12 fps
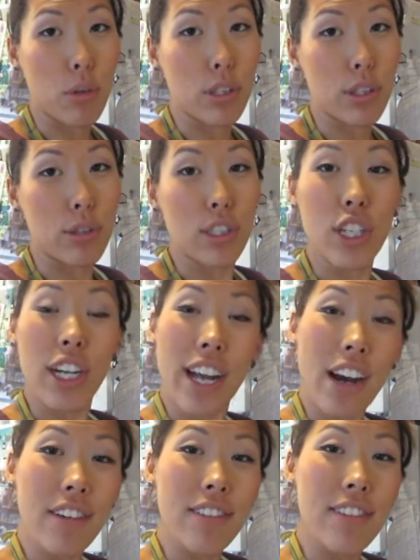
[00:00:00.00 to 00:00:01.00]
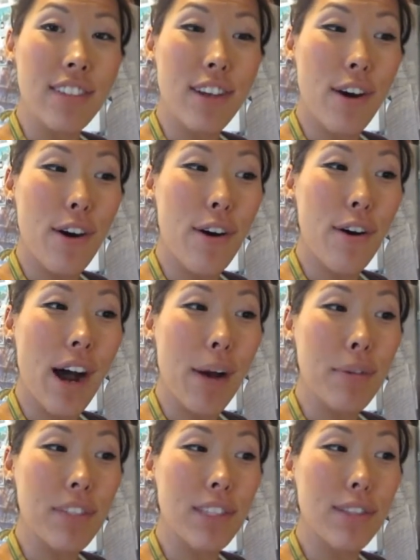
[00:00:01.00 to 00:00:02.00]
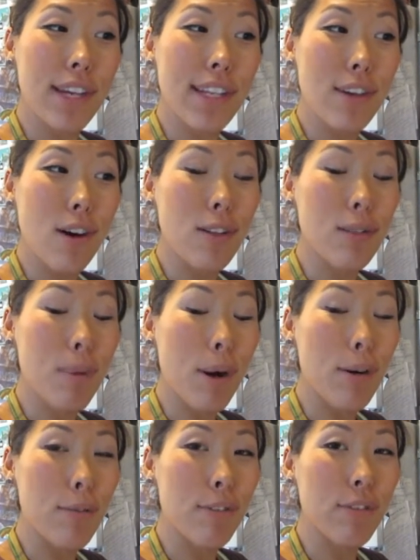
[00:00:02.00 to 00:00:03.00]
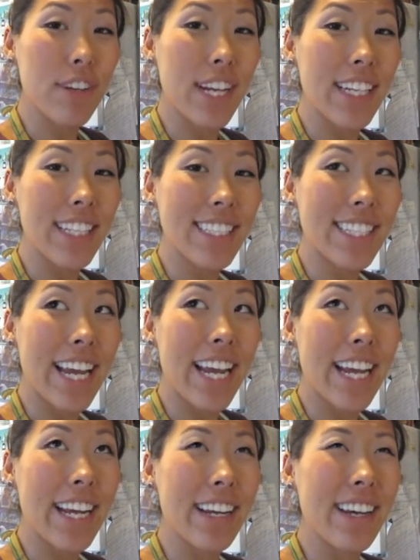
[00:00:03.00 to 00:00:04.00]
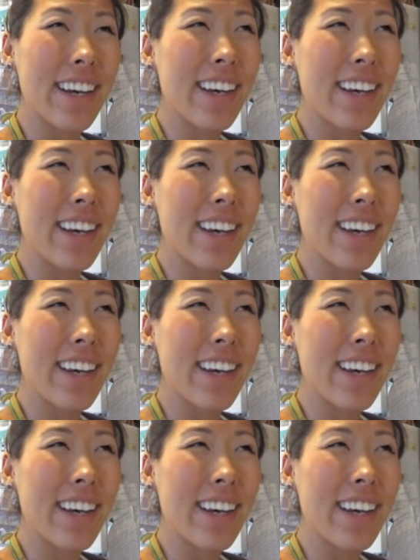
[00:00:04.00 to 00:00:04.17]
you to check out so I will see you guys all tomorrow for Veda day